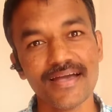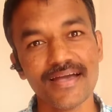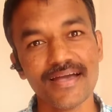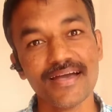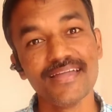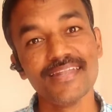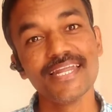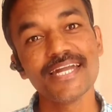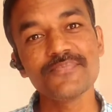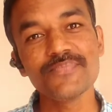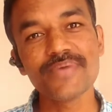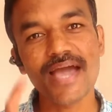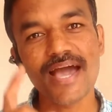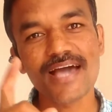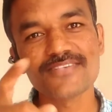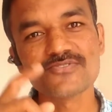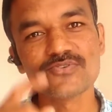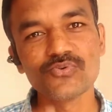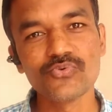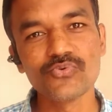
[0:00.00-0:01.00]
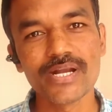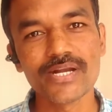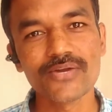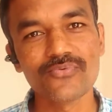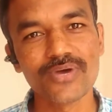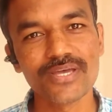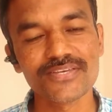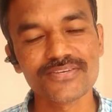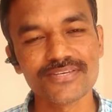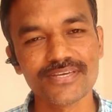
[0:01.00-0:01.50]
Let me ask you one
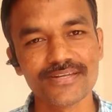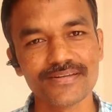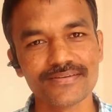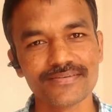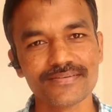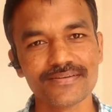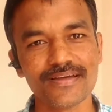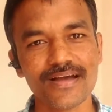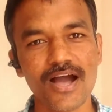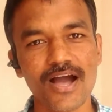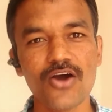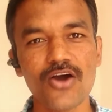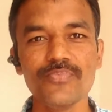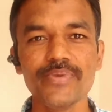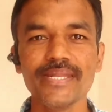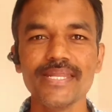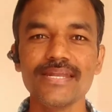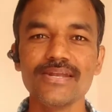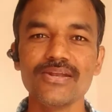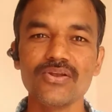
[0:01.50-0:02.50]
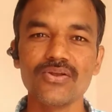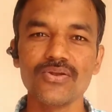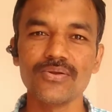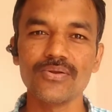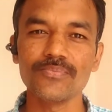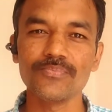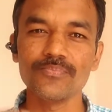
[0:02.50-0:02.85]
question. How many